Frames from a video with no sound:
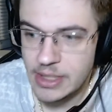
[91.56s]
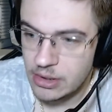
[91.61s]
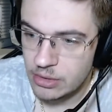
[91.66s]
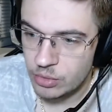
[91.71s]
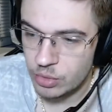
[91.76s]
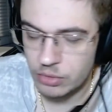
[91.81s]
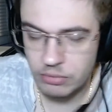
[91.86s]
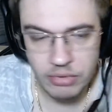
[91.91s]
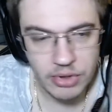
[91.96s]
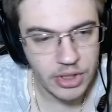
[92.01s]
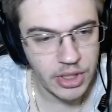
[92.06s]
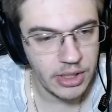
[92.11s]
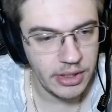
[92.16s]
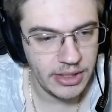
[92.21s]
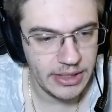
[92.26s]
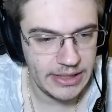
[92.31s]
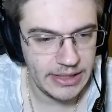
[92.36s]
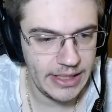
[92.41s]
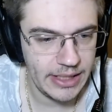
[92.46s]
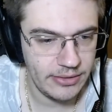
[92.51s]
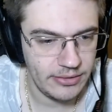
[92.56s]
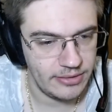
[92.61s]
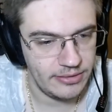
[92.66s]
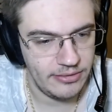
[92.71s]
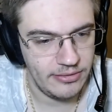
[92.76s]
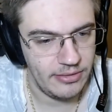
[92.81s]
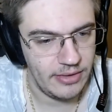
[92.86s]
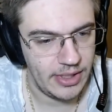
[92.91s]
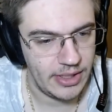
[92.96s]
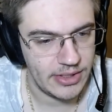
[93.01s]
But we're gonna get
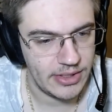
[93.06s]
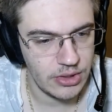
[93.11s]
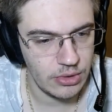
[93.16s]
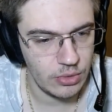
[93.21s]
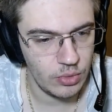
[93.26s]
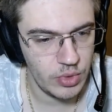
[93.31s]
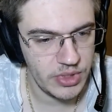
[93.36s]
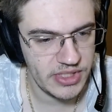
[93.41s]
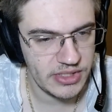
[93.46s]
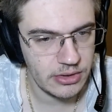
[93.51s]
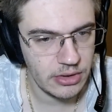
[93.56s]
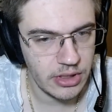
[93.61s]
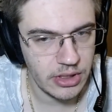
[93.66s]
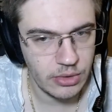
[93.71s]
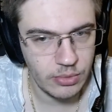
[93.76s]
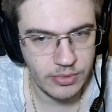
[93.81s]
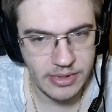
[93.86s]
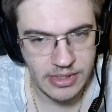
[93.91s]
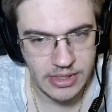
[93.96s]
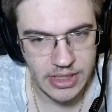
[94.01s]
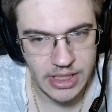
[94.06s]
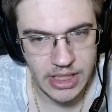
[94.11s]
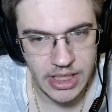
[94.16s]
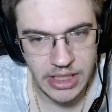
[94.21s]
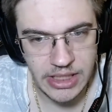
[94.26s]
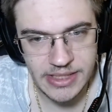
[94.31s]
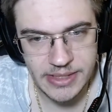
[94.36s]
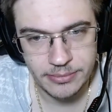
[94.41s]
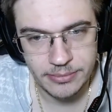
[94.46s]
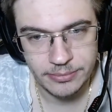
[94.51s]
to that. So we start with
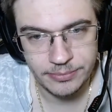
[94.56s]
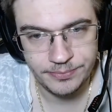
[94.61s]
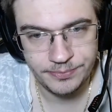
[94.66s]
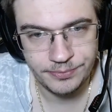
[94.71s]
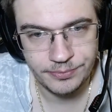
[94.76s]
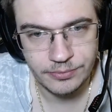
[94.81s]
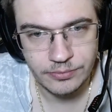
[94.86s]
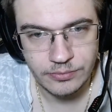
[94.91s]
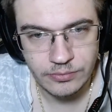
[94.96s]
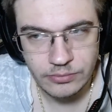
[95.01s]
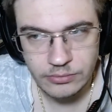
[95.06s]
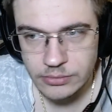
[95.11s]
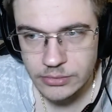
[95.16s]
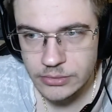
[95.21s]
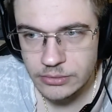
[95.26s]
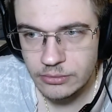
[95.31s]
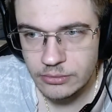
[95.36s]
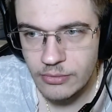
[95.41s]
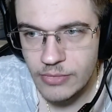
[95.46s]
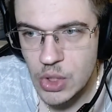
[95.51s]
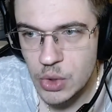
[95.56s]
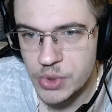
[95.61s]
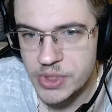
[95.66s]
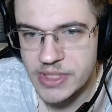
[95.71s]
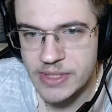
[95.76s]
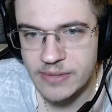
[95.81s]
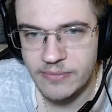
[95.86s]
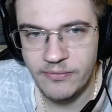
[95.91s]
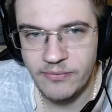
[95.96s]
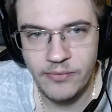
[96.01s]
guys on
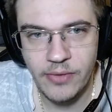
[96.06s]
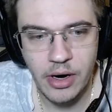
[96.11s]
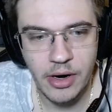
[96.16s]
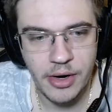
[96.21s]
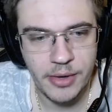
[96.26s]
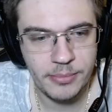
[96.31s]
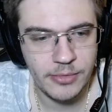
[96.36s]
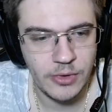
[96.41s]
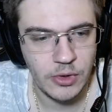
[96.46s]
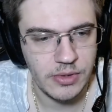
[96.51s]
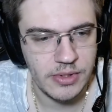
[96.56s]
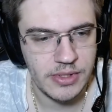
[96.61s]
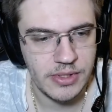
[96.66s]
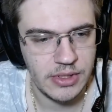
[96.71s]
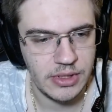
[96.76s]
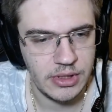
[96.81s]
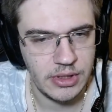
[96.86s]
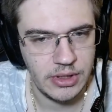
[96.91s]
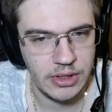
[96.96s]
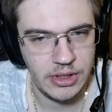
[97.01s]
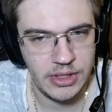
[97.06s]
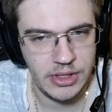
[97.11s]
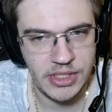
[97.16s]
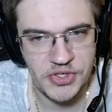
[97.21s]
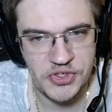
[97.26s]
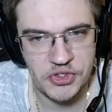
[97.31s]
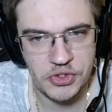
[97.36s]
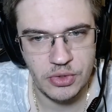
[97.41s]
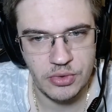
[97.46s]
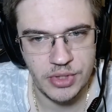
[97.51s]
some farm on
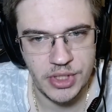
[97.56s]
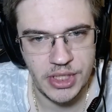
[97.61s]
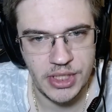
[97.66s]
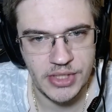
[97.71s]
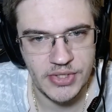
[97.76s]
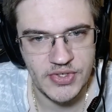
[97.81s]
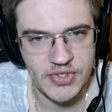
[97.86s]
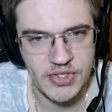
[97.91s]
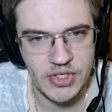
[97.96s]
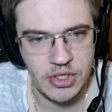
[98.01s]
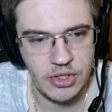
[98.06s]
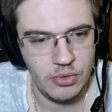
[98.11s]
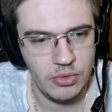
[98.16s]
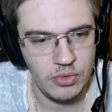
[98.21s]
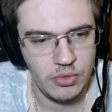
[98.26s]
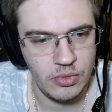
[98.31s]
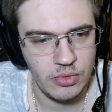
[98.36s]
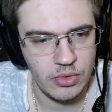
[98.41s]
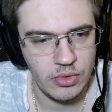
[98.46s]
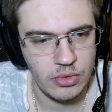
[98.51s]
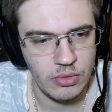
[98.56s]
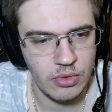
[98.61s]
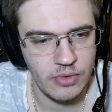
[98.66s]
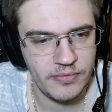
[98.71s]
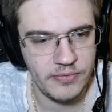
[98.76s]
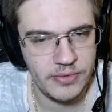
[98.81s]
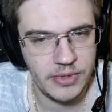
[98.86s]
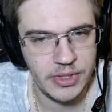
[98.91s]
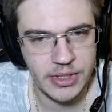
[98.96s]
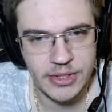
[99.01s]
Historia's new
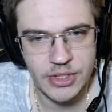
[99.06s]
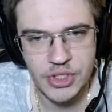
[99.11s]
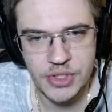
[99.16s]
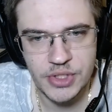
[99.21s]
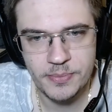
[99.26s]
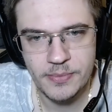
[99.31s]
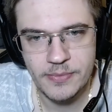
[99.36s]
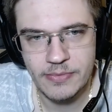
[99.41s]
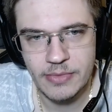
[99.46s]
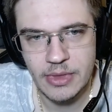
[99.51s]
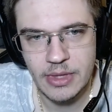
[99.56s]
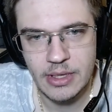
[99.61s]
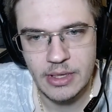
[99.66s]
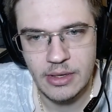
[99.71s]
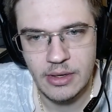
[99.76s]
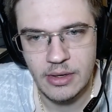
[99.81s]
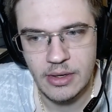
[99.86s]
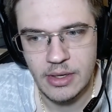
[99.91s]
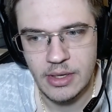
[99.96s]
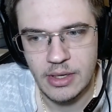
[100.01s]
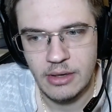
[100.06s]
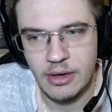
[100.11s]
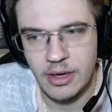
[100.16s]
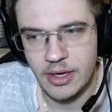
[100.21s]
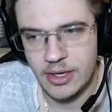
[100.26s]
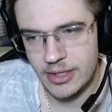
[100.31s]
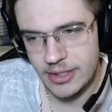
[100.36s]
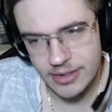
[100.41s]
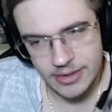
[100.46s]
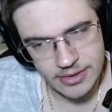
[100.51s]
orphanage.
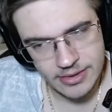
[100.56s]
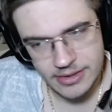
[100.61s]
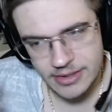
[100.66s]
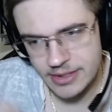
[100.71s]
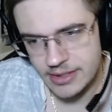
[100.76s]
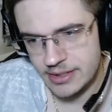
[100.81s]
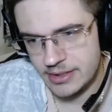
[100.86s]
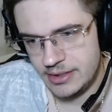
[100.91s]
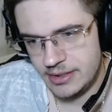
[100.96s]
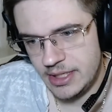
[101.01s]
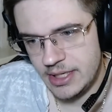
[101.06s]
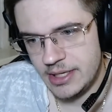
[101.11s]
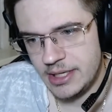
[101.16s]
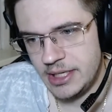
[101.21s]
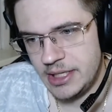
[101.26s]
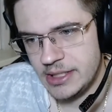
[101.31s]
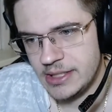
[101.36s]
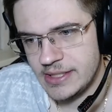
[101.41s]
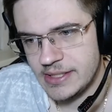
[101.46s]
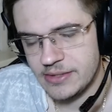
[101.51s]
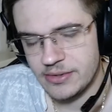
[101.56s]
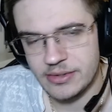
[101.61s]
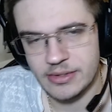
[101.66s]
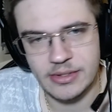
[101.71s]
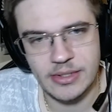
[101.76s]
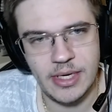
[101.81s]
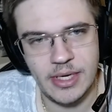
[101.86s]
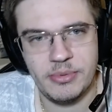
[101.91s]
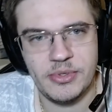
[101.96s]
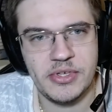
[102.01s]
And yeah, it's
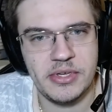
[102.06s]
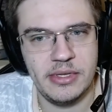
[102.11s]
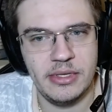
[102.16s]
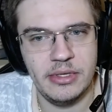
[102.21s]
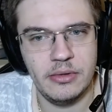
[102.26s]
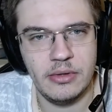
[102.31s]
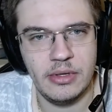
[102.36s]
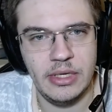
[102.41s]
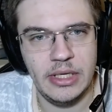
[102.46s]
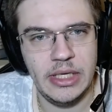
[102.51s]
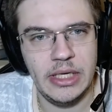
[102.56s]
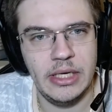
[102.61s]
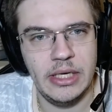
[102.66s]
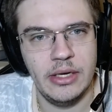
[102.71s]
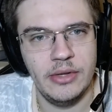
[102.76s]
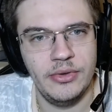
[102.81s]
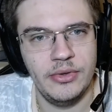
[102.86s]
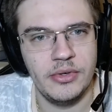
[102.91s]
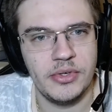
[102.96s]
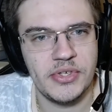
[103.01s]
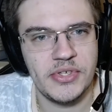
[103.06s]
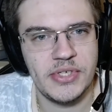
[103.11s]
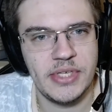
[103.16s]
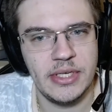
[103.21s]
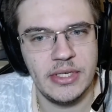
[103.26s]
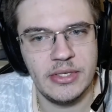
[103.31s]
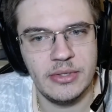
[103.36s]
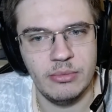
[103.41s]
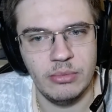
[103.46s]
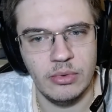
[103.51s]
absolutely
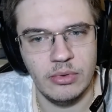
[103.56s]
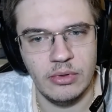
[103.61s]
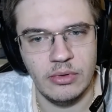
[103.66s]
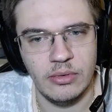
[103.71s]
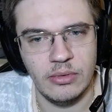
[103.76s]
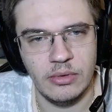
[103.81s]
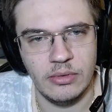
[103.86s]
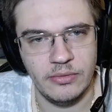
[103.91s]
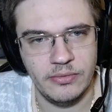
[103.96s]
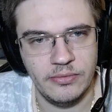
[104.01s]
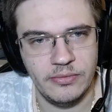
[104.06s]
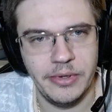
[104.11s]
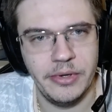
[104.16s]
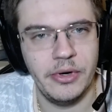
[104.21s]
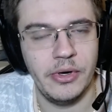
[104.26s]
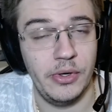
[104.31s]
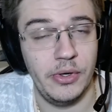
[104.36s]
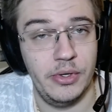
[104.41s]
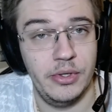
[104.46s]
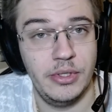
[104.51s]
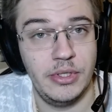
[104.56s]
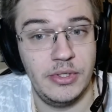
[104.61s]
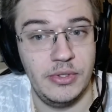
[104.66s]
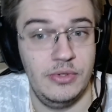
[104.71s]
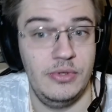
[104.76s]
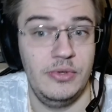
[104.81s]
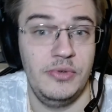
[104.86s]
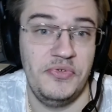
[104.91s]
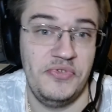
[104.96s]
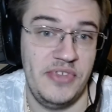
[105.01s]
understandable for her to
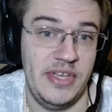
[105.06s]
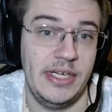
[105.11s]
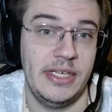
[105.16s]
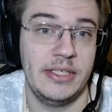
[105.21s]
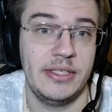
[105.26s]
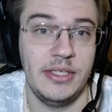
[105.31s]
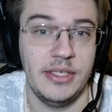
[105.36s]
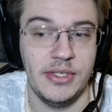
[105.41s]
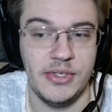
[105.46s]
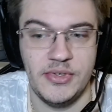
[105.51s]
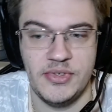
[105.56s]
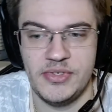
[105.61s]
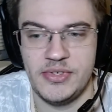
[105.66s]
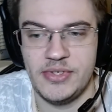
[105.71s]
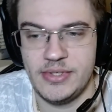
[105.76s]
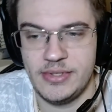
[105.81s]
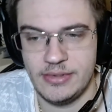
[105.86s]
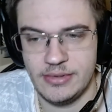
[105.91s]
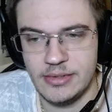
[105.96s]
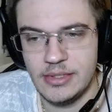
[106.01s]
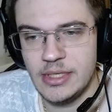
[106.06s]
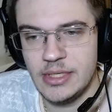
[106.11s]
do that because